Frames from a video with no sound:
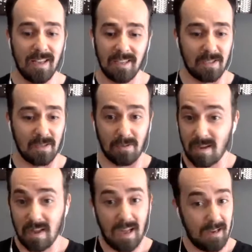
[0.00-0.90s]
So,
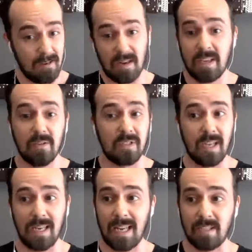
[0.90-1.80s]
and like you
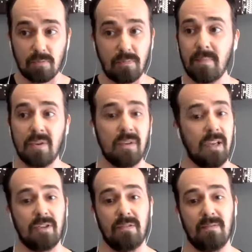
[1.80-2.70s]
said, it's
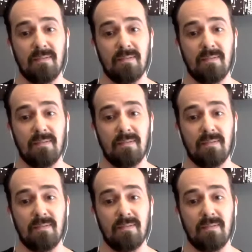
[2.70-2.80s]
reputation.